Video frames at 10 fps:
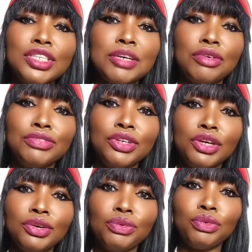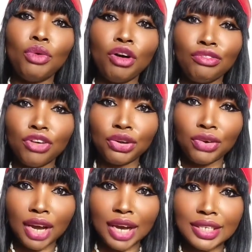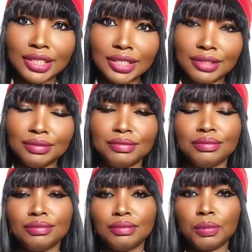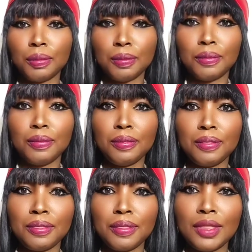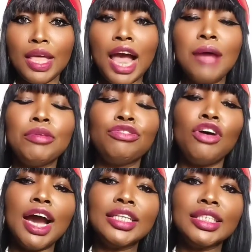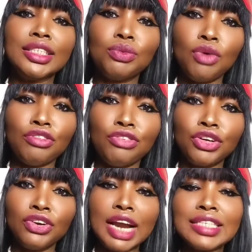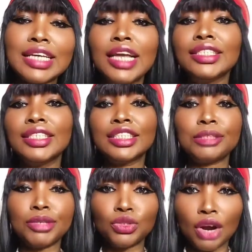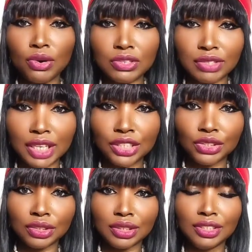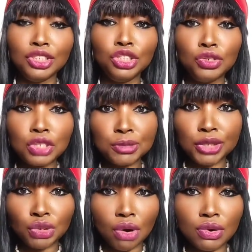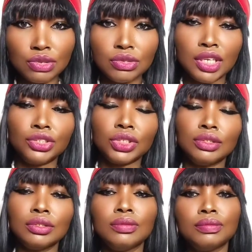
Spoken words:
some of the work for you guys. And before I did the work for you guys, I did spiritual consultation, new spiritual consultation.